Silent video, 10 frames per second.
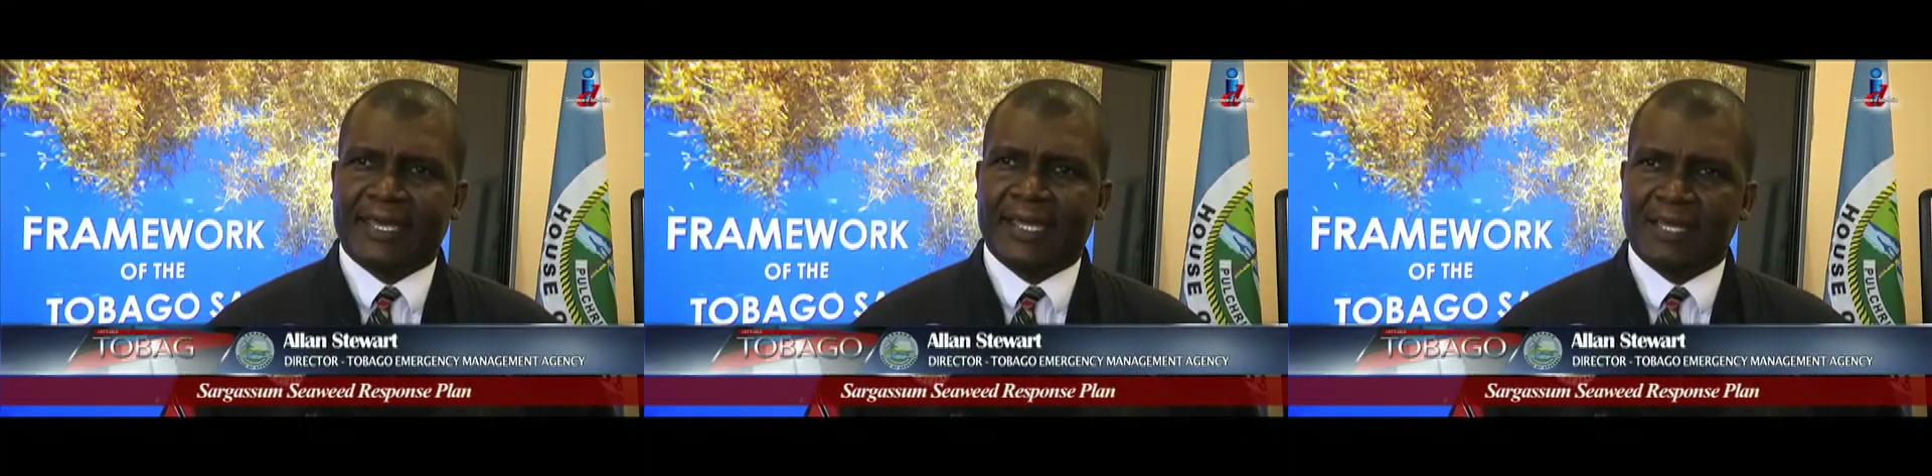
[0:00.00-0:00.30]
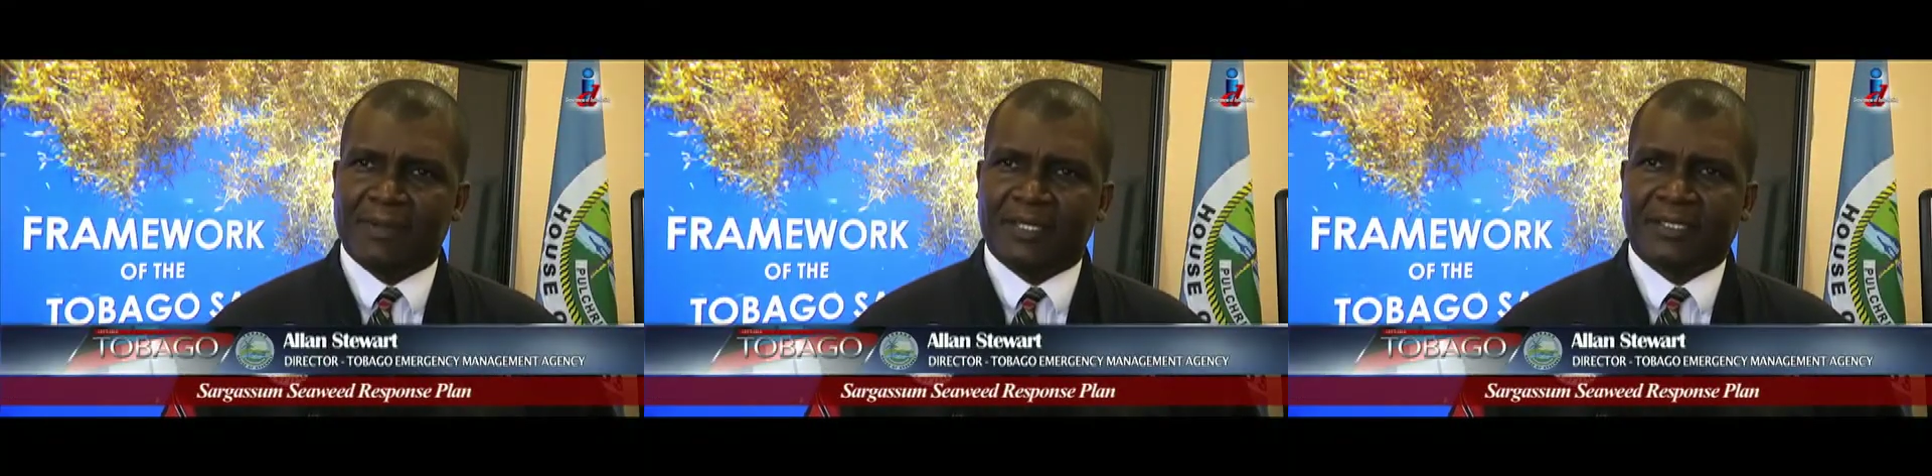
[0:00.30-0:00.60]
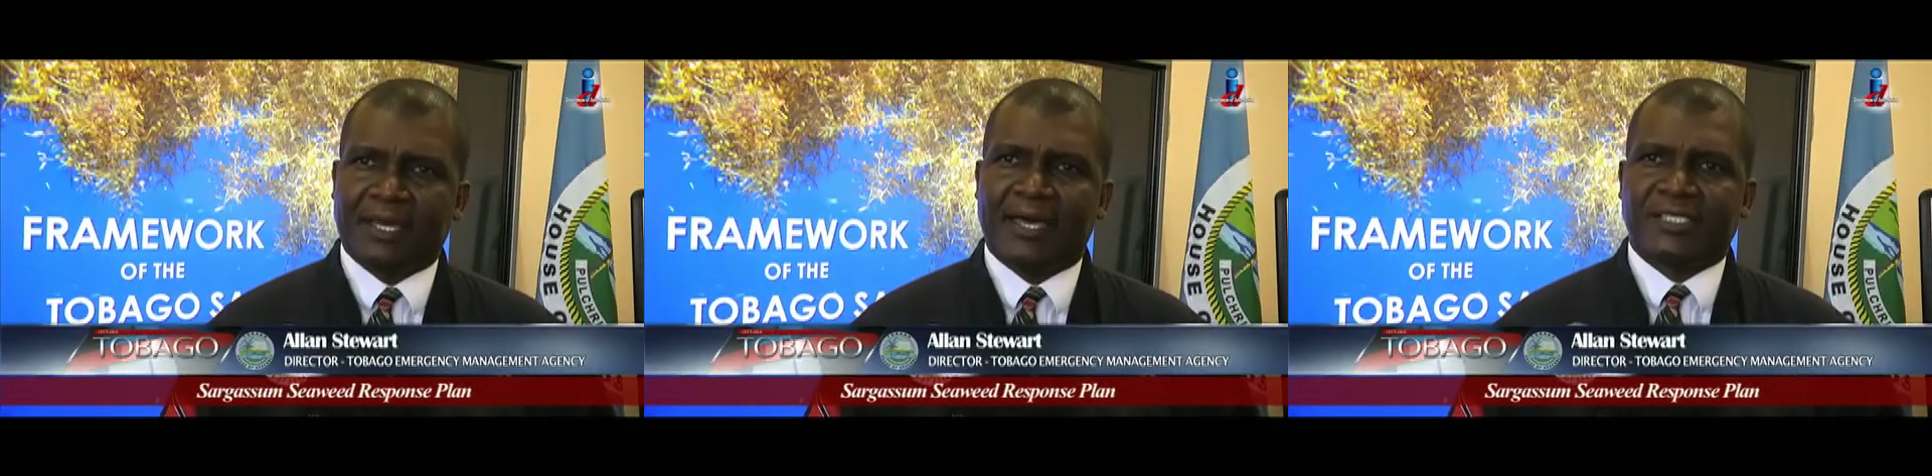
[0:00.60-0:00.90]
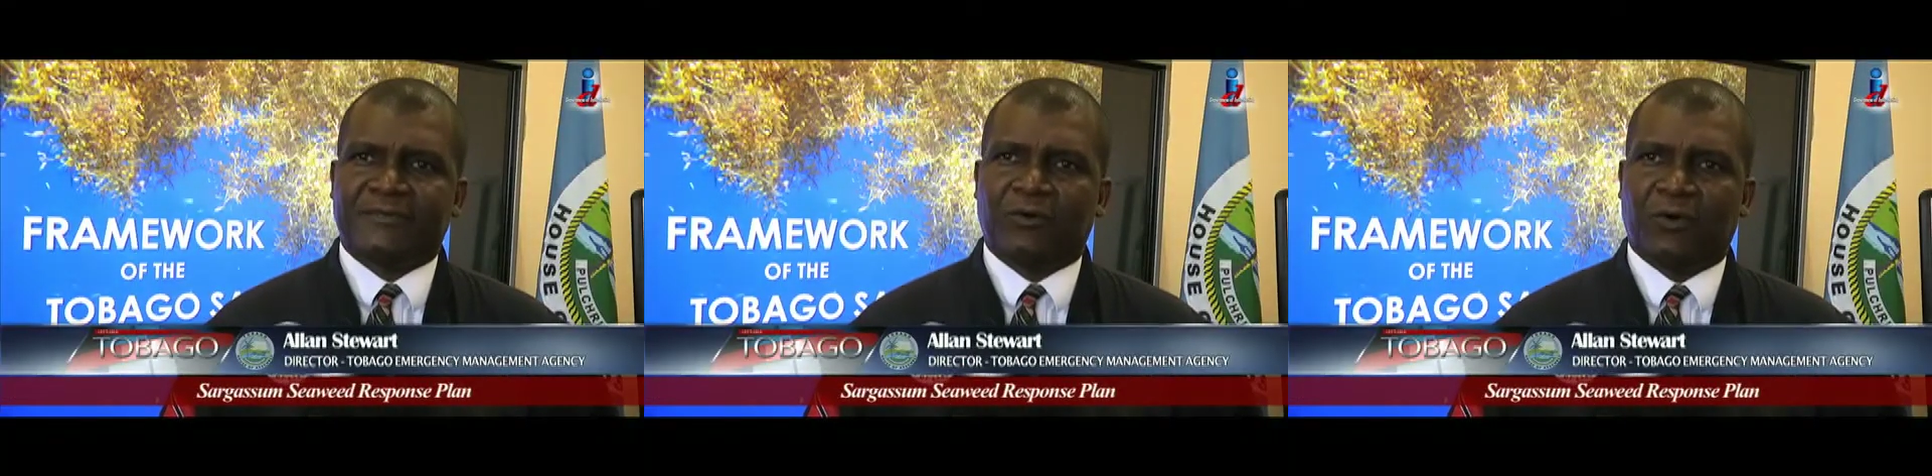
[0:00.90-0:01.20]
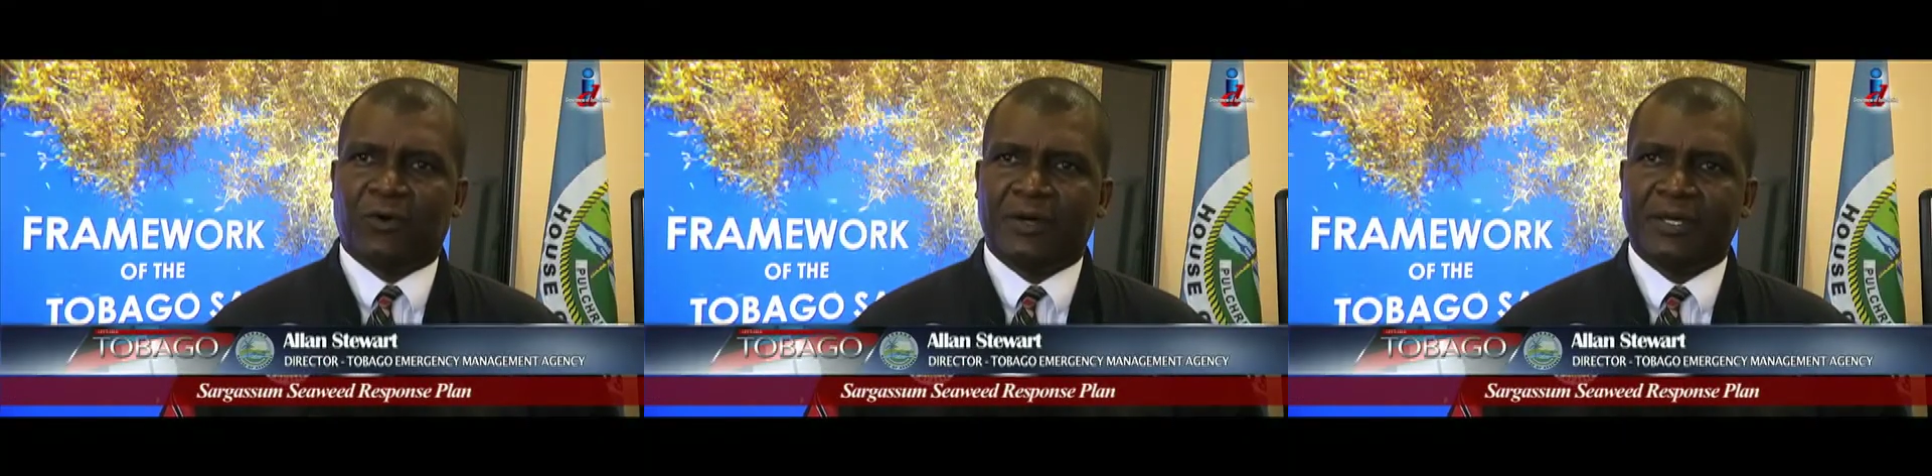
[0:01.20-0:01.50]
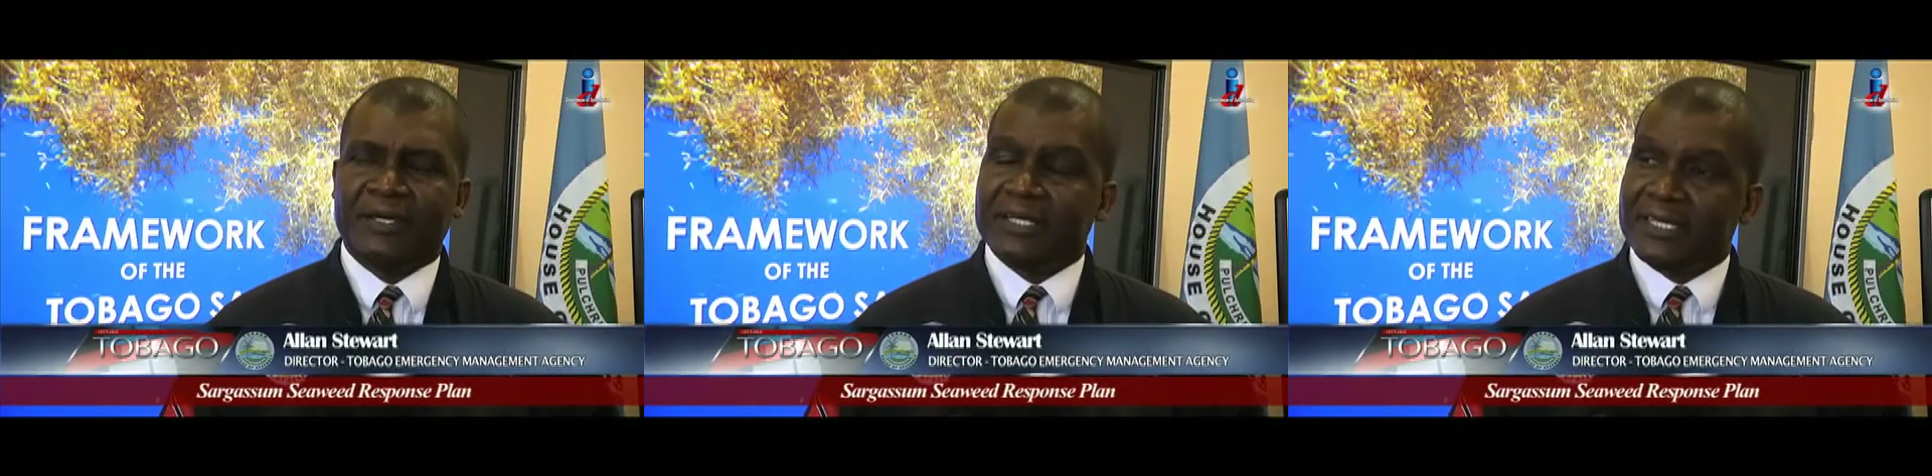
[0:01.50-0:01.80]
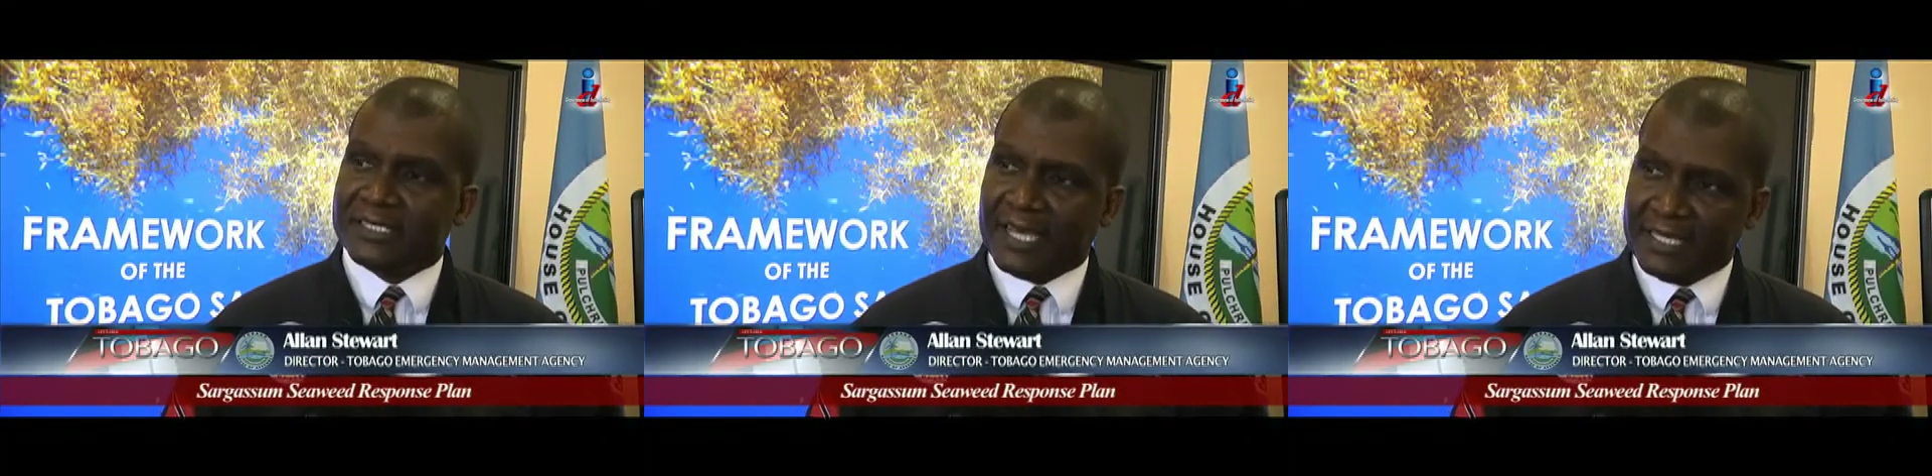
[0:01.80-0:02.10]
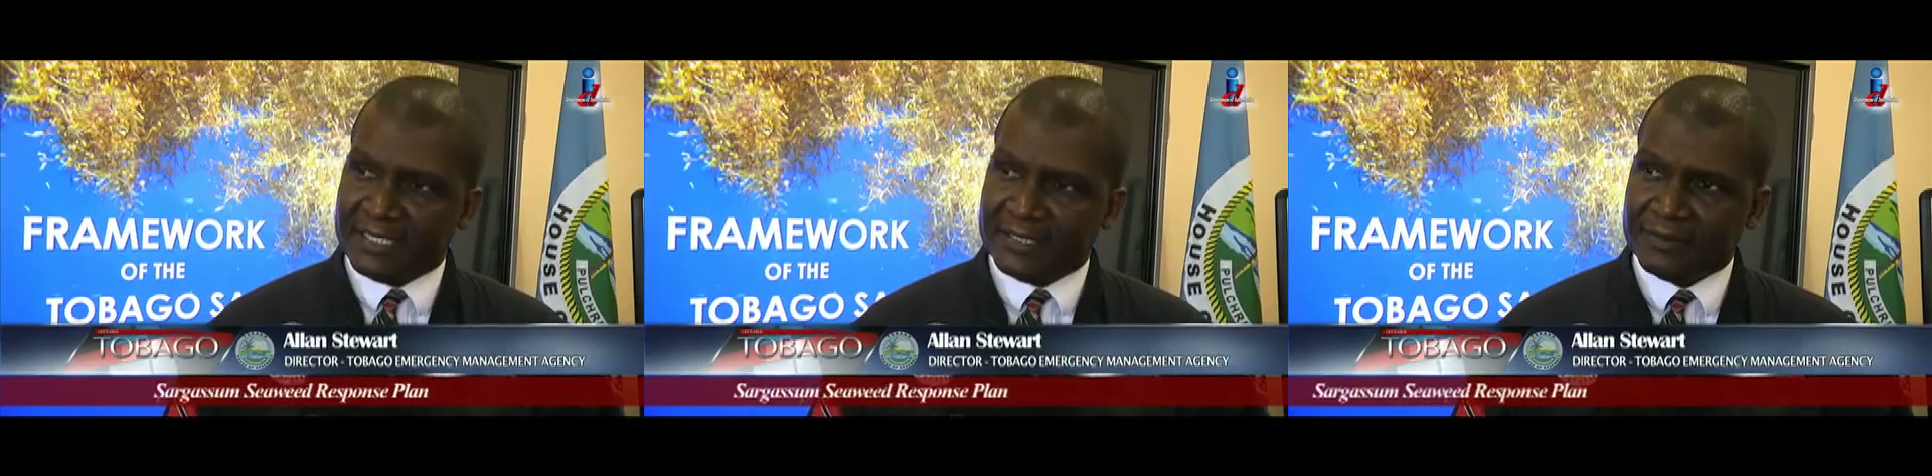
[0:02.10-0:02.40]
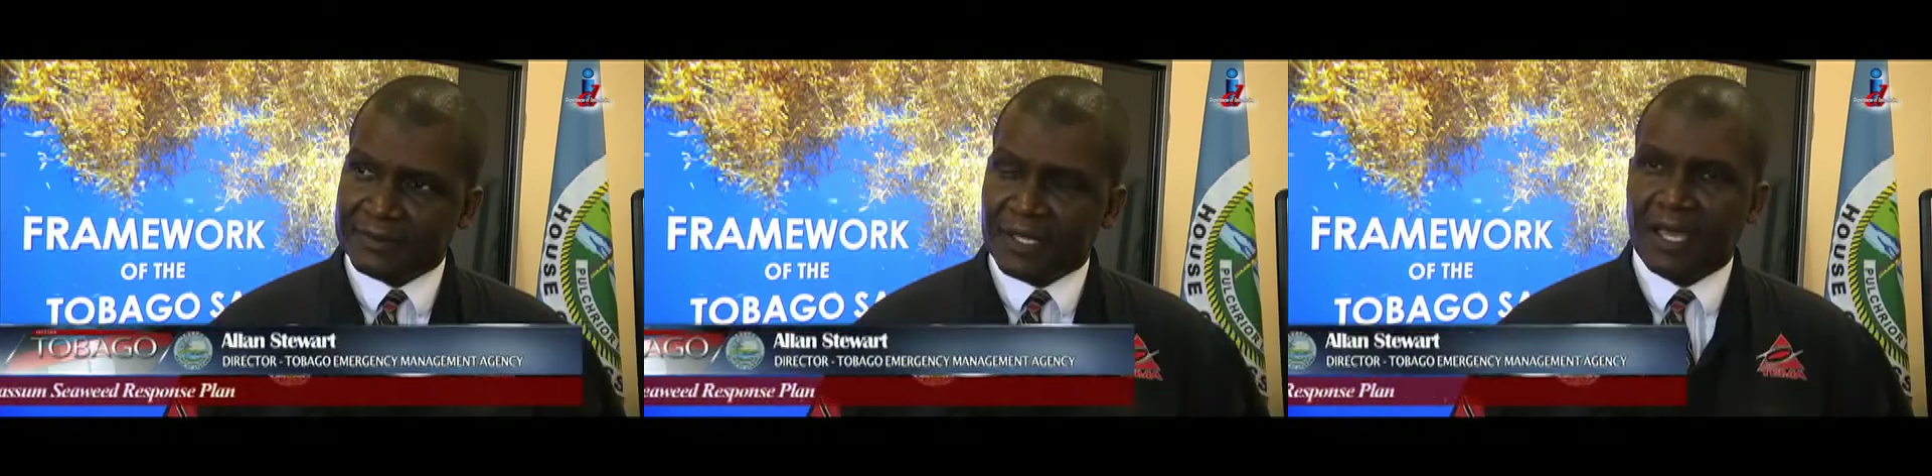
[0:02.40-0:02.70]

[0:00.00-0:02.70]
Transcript: element as for early sighting,